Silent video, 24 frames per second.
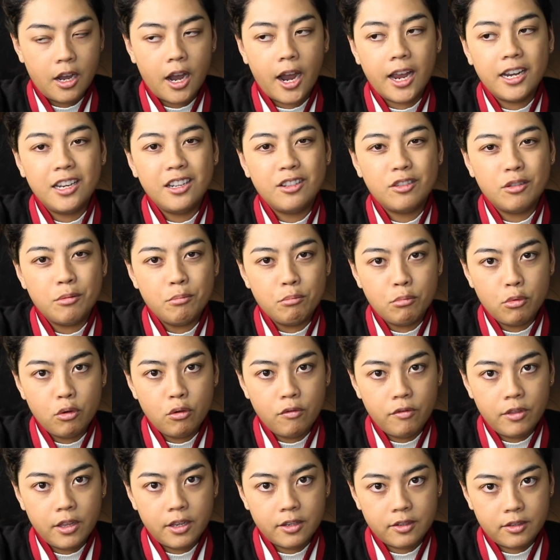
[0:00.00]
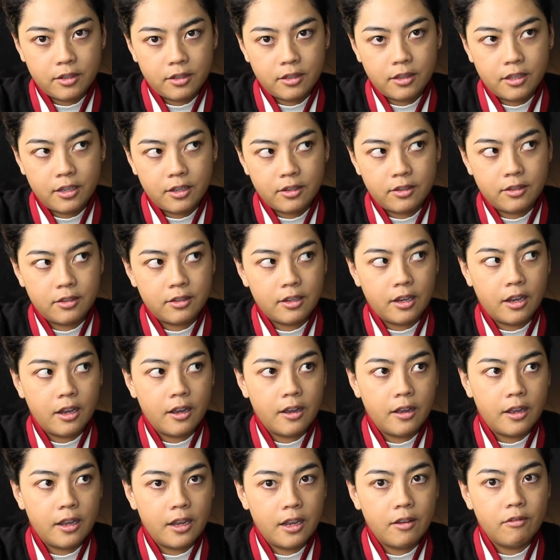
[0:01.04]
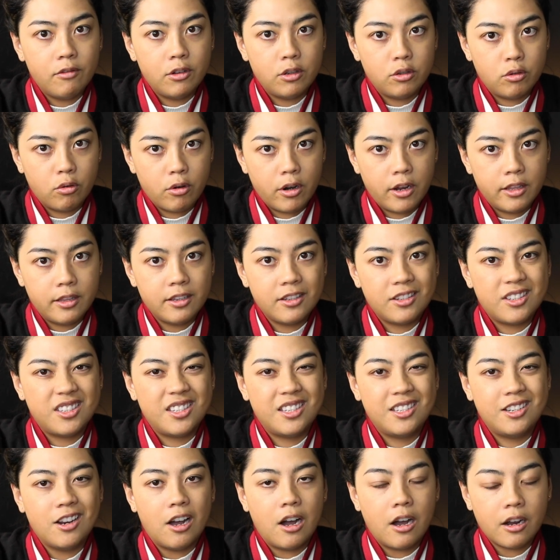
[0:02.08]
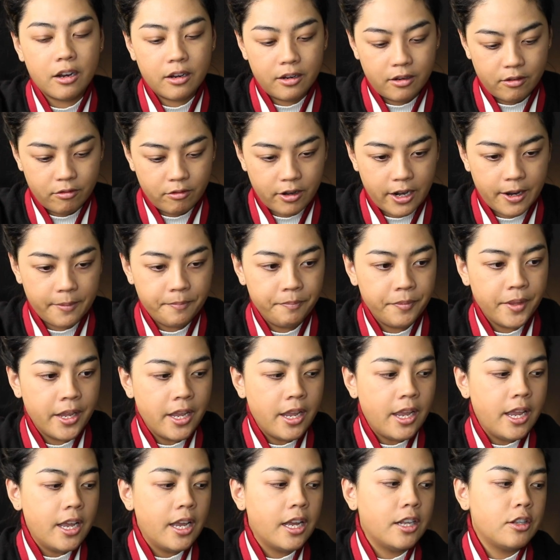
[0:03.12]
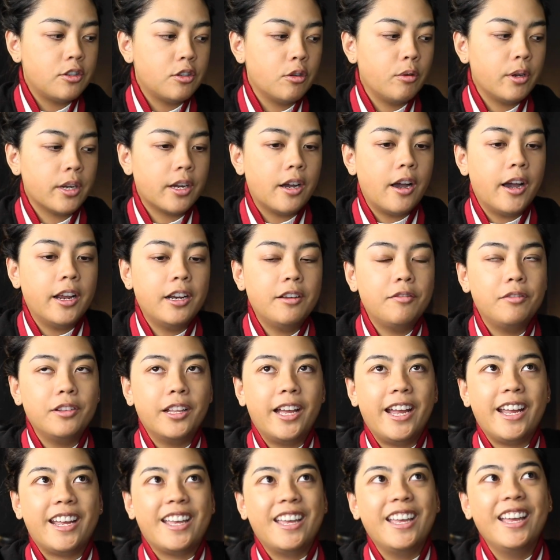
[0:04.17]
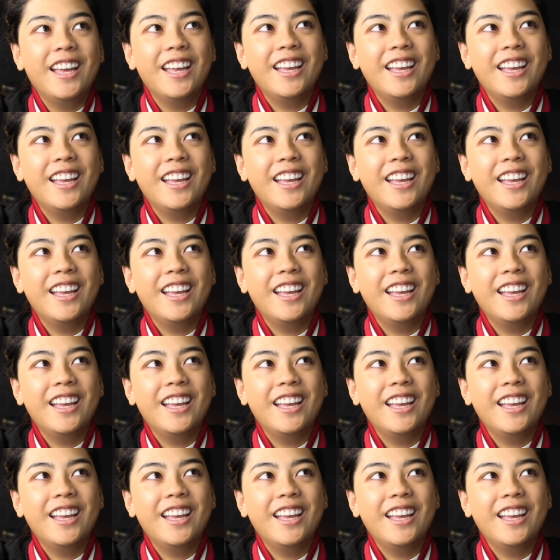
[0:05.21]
I need to move this inventory, this stock, right? And so it kind of like